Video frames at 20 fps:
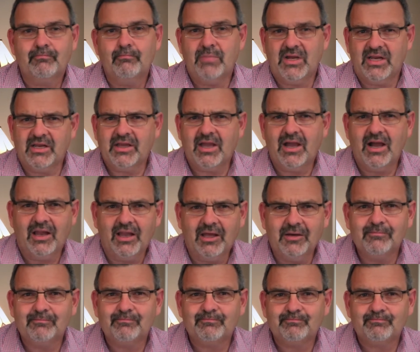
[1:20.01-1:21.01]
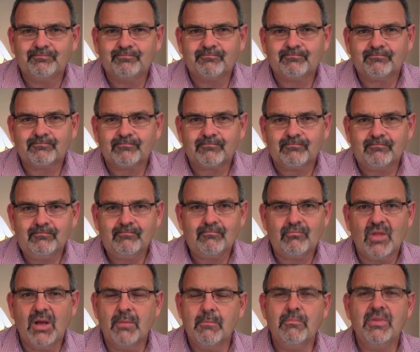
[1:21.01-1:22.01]
better colour,
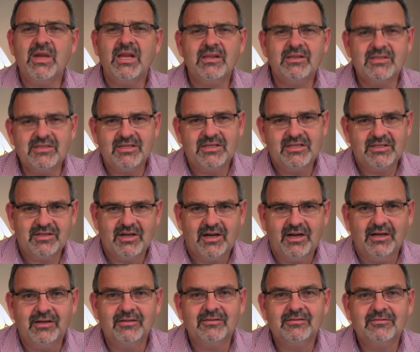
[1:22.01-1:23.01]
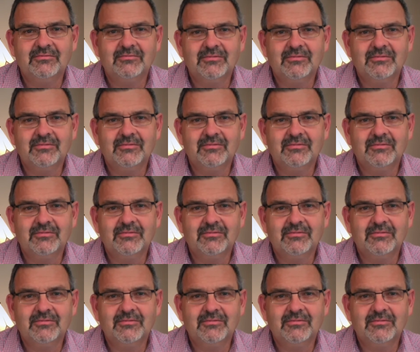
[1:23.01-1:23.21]
better detail,